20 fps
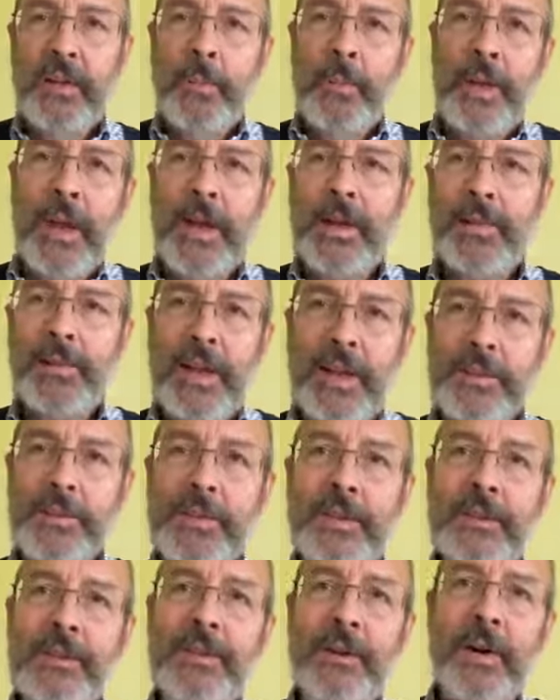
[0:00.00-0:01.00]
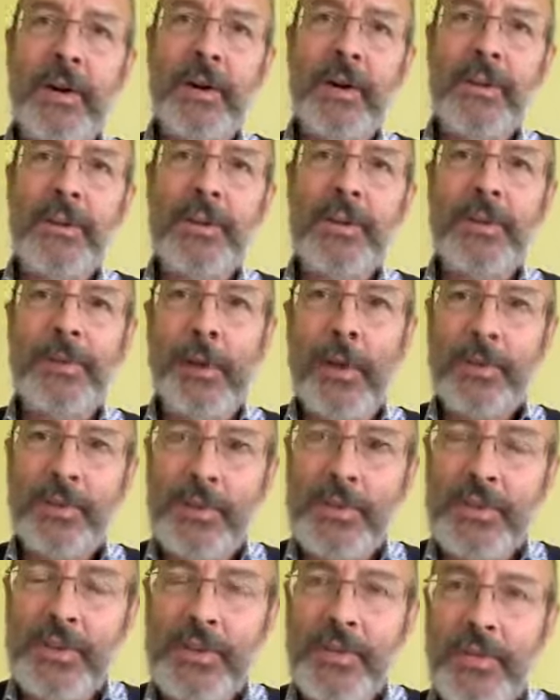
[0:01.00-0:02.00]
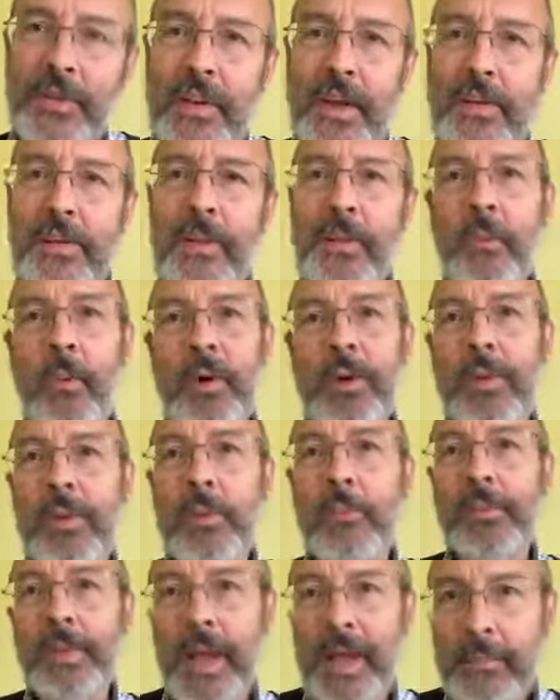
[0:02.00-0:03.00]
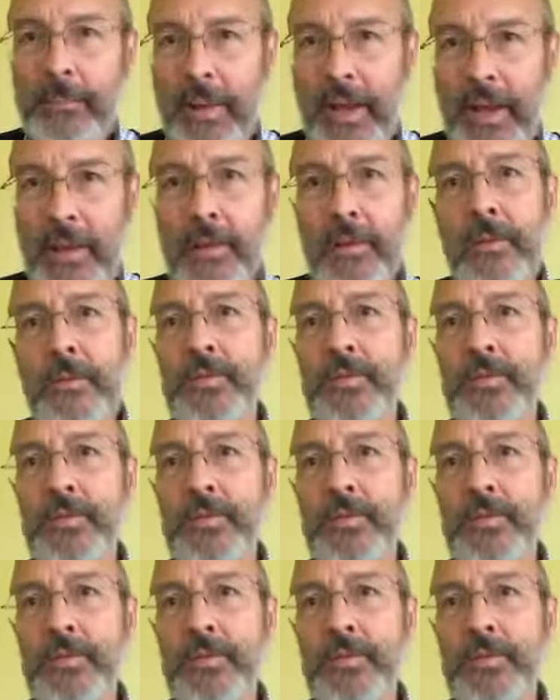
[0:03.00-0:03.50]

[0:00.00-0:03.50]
We had a lesson on long distance faith and one on the blind man,